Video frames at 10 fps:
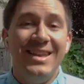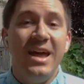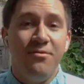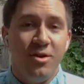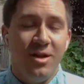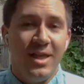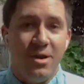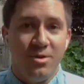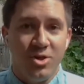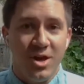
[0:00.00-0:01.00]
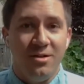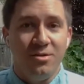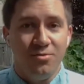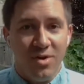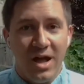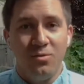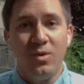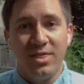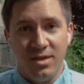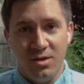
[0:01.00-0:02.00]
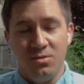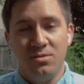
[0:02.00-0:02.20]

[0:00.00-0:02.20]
never allow a child to ride with you.